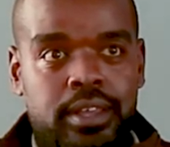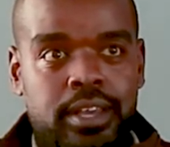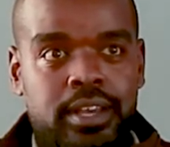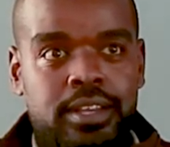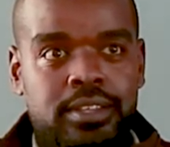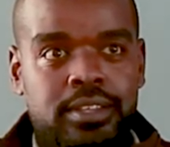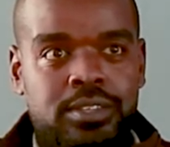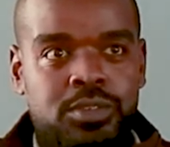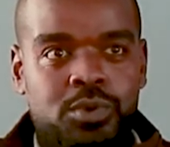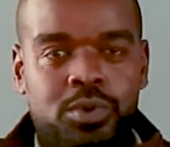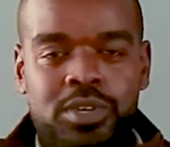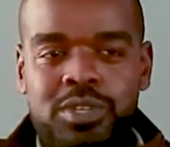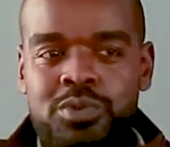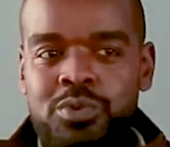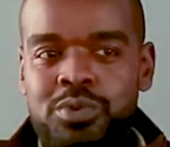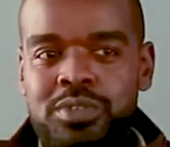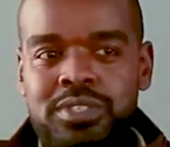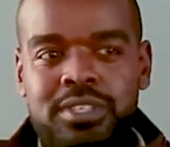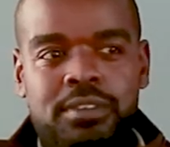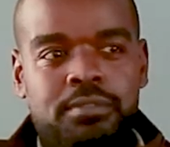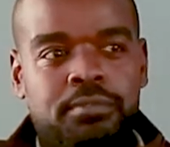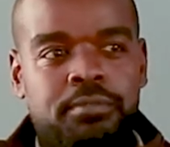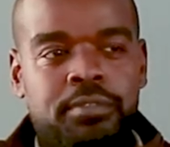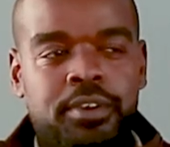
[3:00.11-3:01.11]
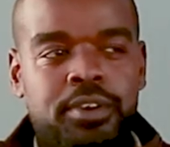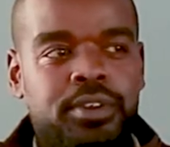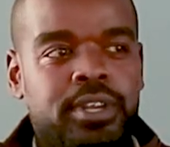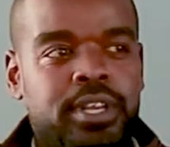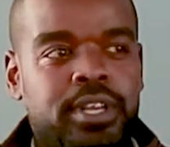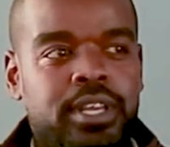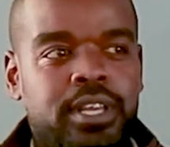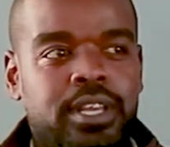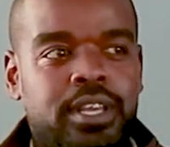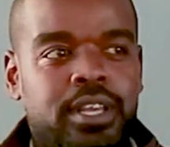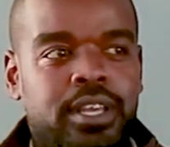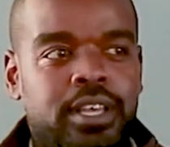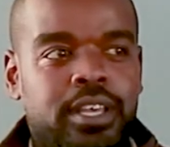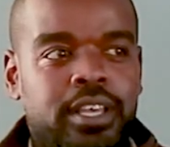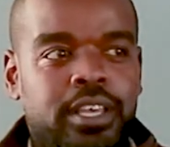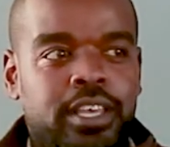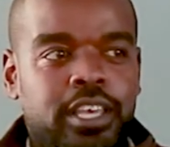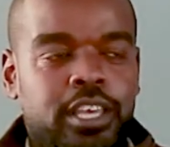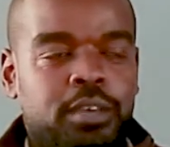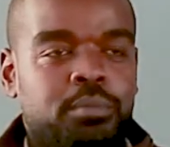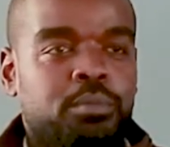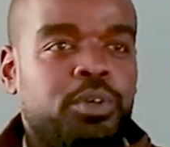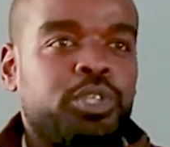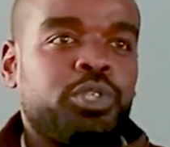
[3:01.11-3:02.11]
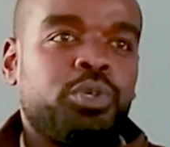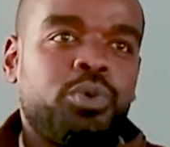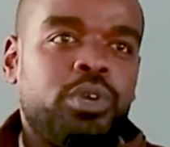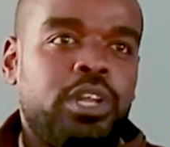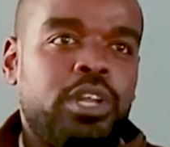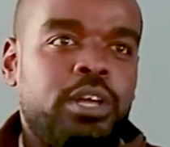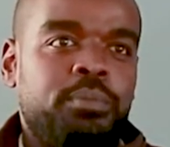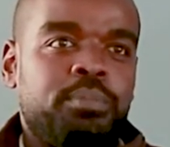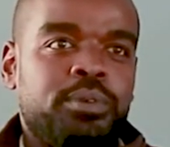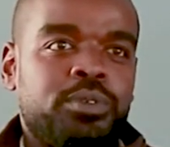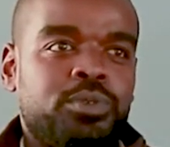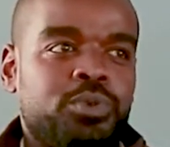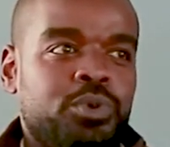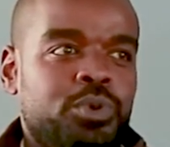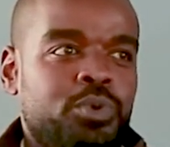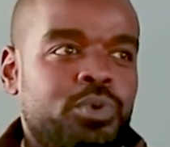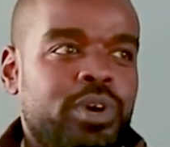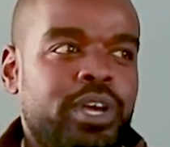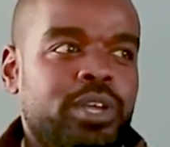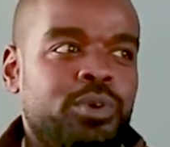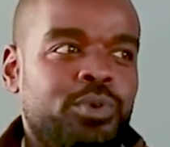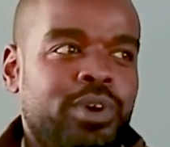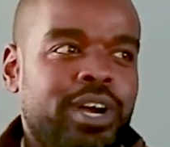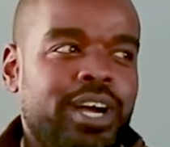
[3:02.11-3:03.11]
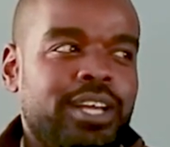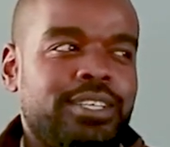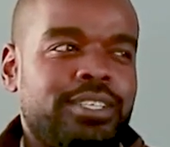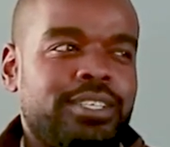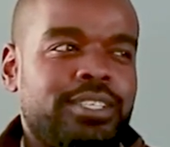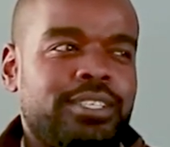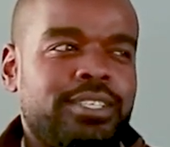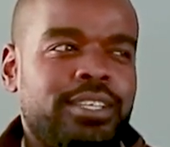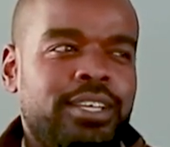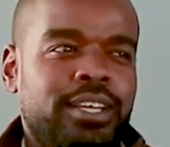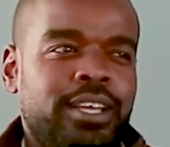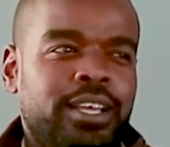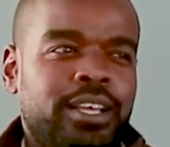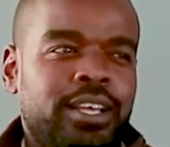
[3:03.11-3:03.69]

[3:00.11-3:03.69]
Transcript: Yeah, so it was a very emotional episode where you can't